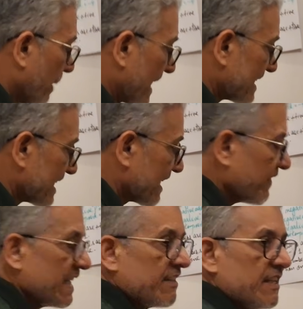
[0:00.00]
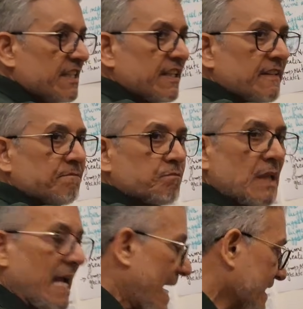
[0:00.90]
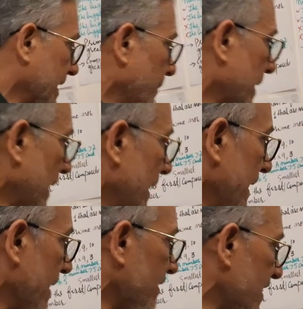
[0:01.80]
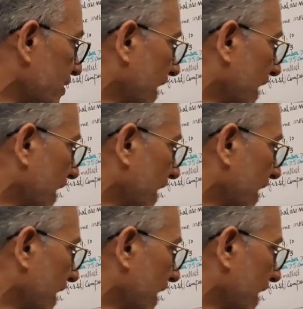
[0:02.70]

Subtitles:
positive integer. And similarly, on this